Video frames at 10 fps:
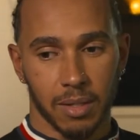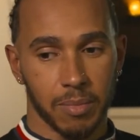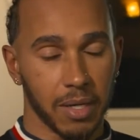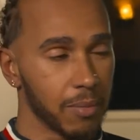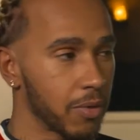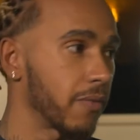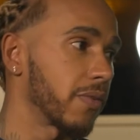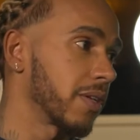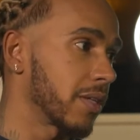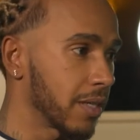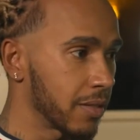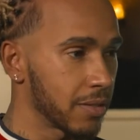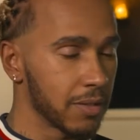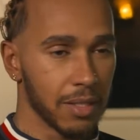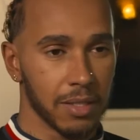but I'm confident
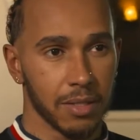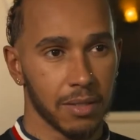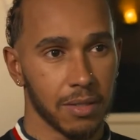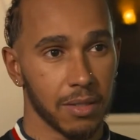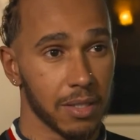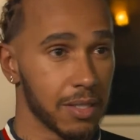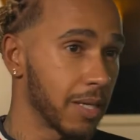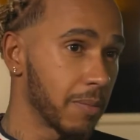in the team